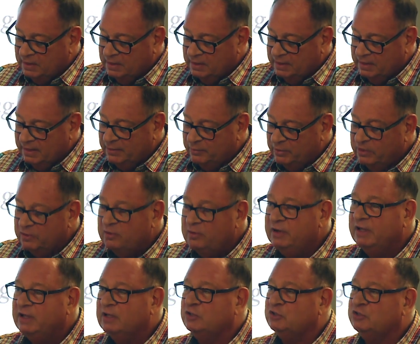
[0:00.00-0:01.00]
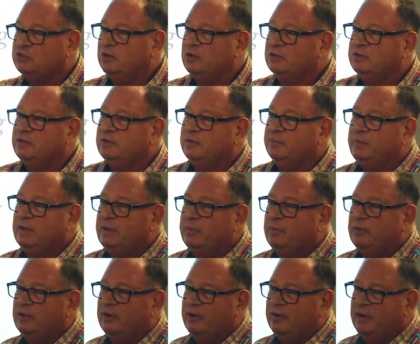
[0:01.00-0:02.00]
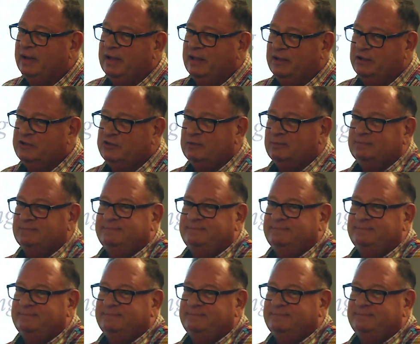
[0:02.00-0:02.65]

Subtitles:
And we only consulted people our age.